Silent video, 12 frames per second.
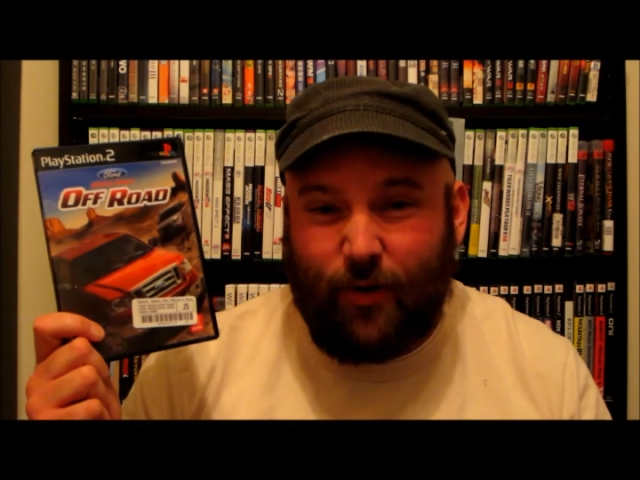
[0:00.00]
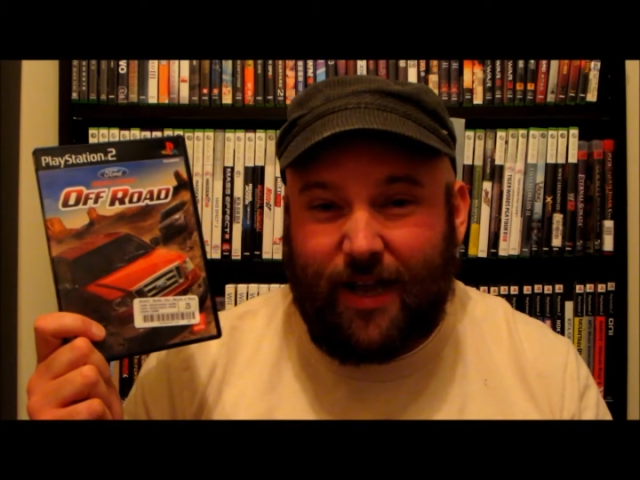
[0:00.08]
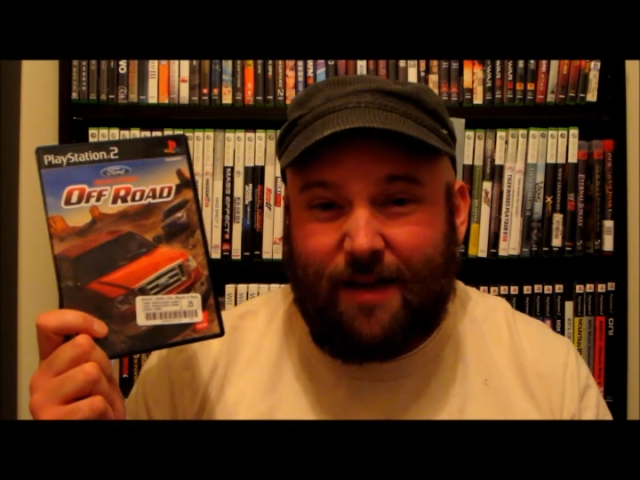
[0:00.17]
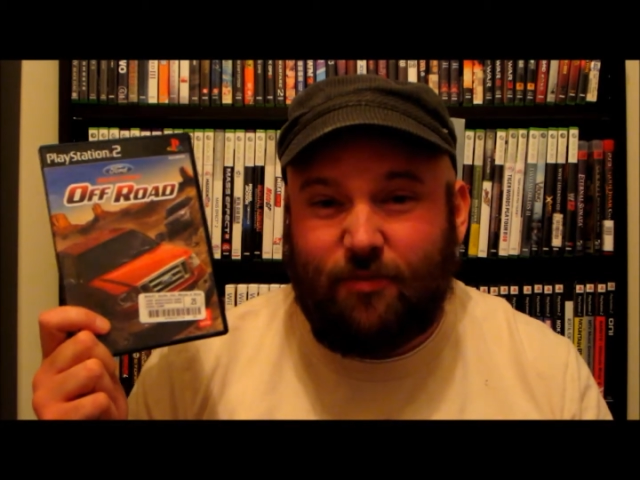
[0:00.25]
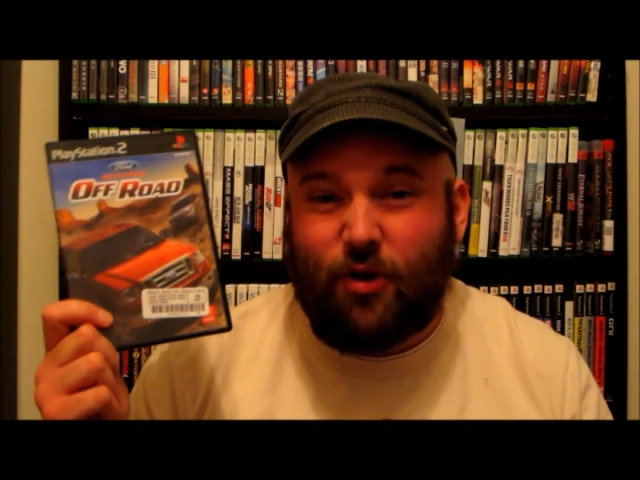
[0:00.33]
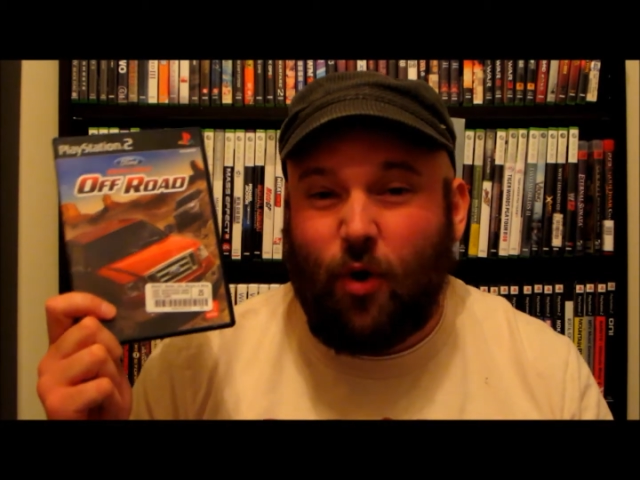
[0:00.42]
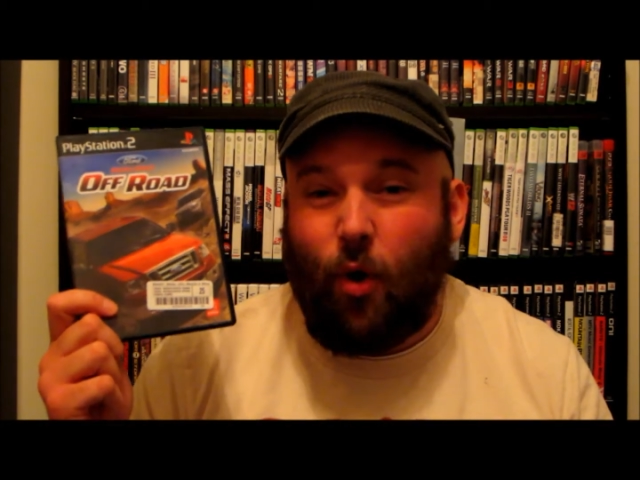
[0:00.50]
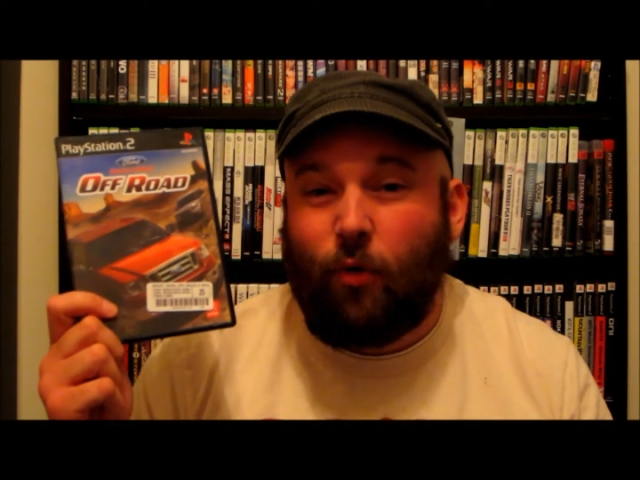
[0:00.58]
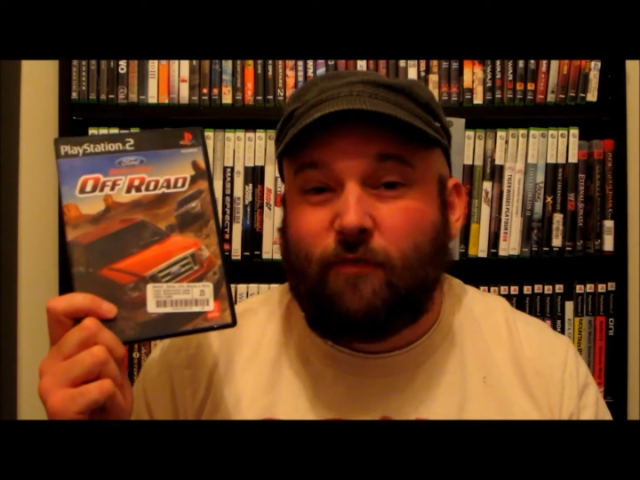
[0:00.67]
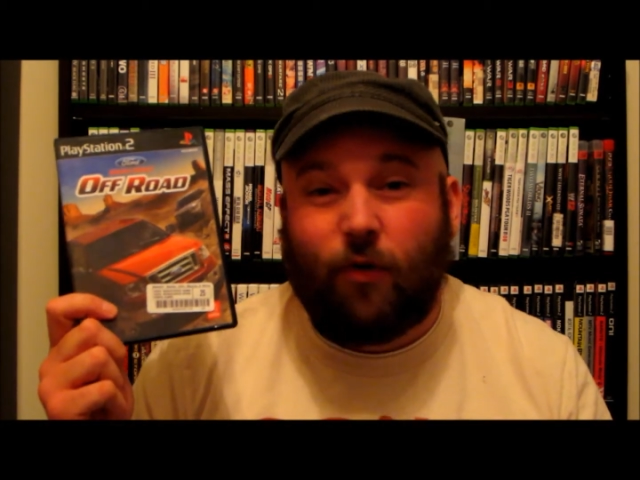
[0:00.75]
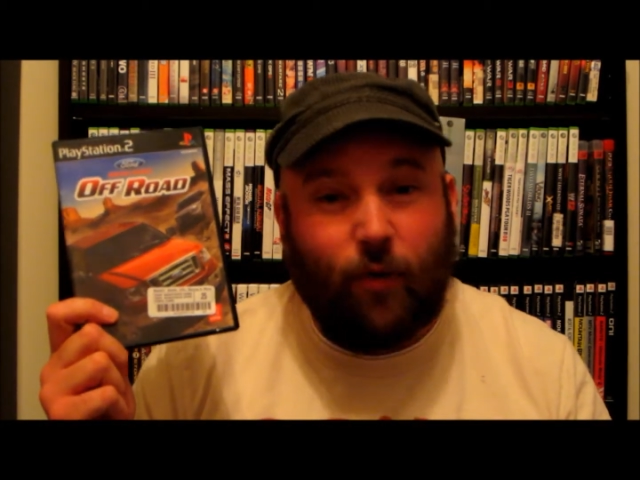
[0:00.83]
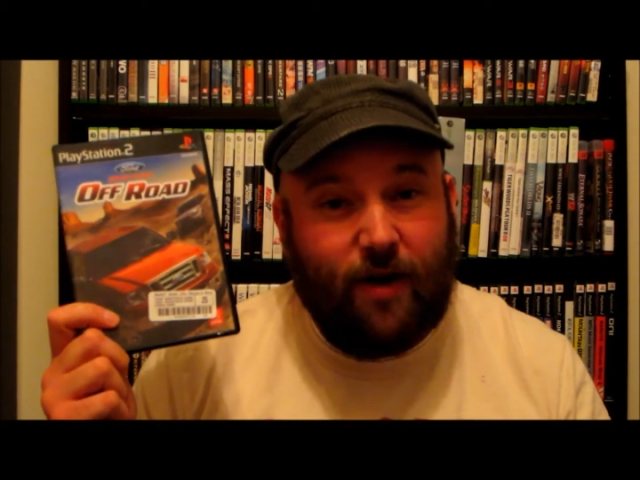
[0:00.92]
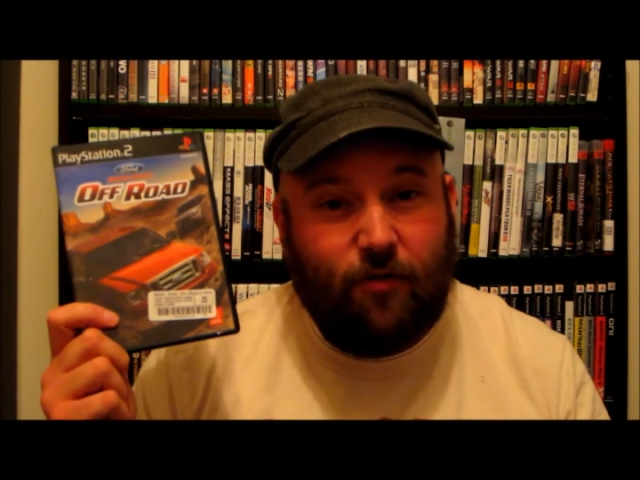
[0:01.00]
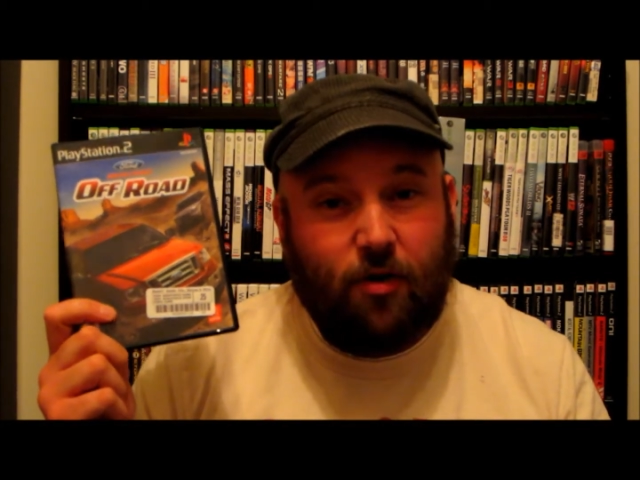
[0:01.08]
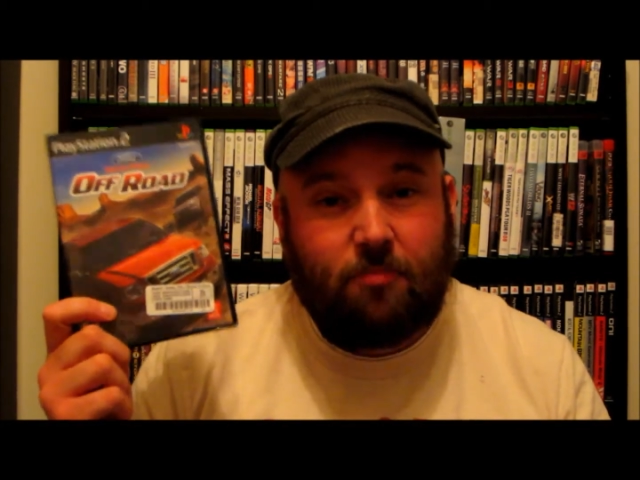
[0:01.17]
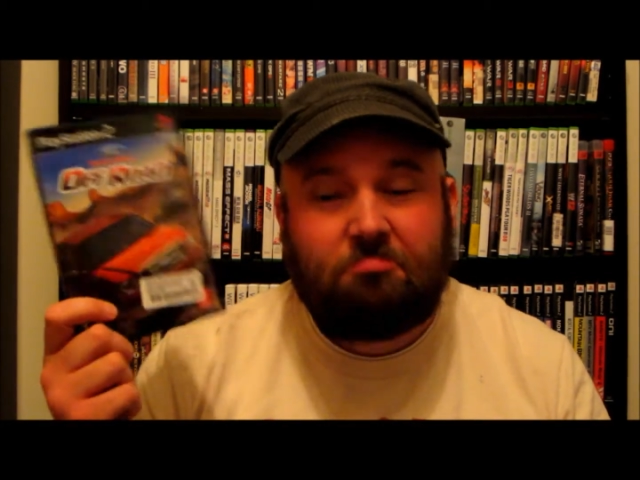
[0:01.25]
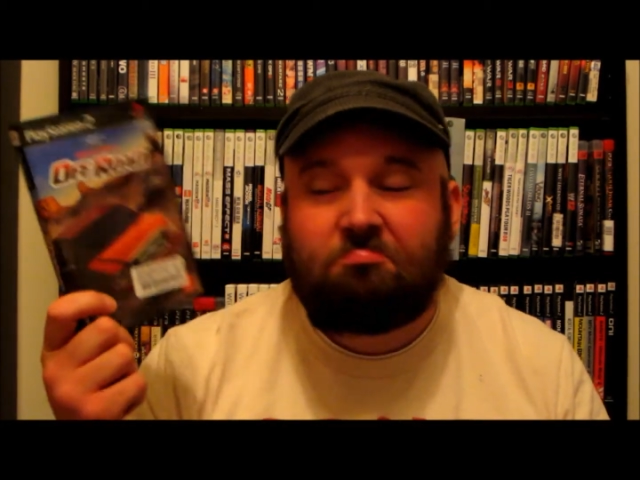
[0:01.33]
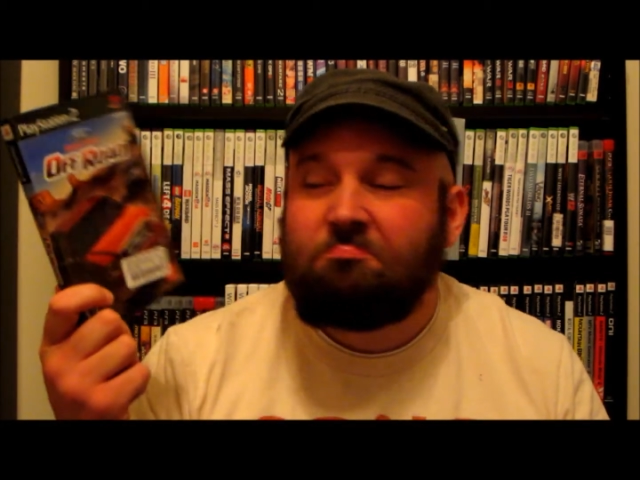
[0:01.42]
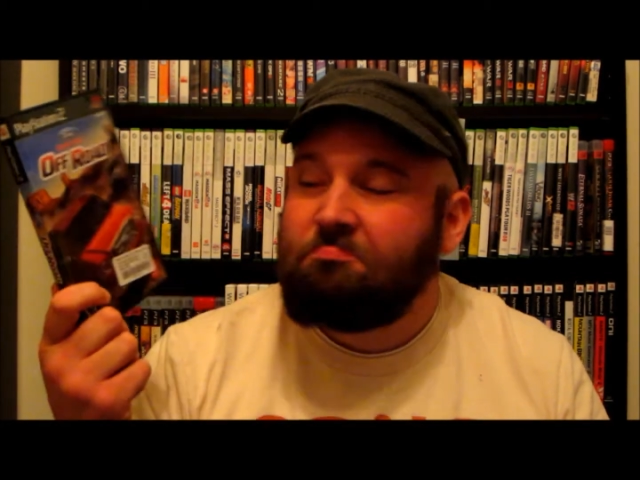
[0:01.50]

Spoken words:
game to own forever,